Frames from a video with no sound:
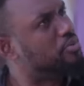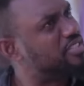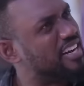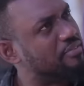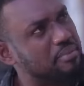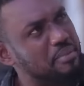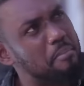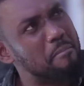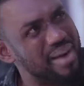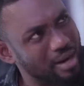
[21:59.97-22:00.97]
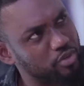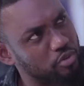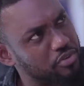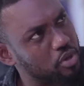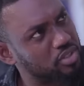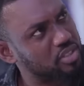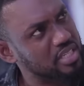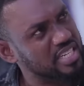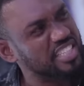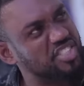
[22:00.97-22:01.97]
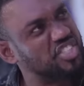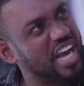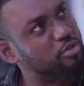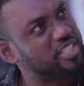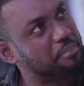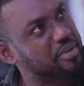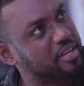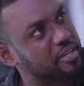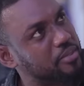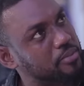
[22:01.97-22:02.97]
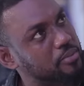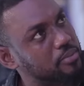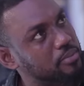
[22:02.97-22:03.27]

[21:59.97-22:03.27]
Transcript: open that mouth of yours and shout at me again.